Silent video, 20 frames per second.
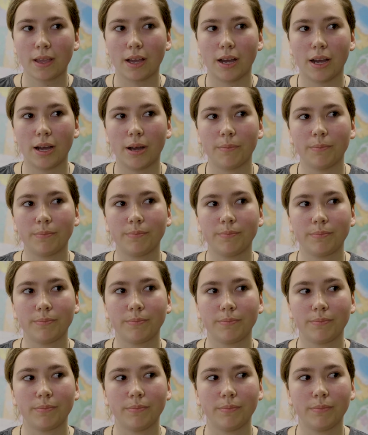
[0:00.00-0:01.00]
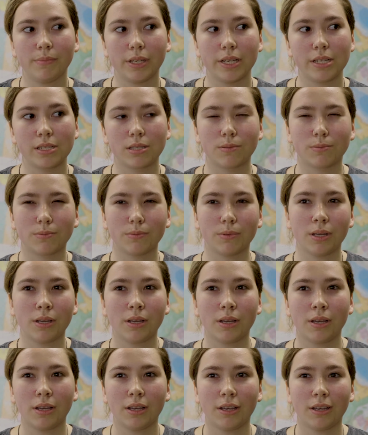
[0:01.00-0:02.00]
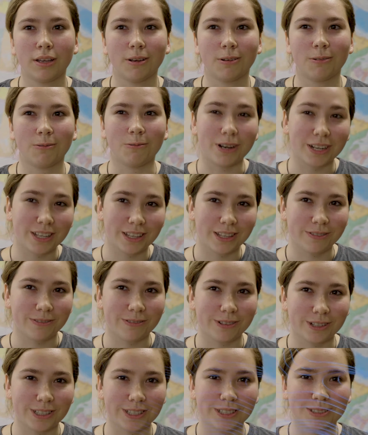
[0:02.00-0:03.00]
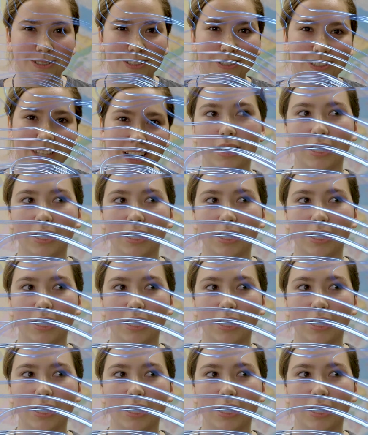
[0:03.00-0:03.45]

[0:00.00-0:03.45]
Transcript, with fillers: Um, it's one of the first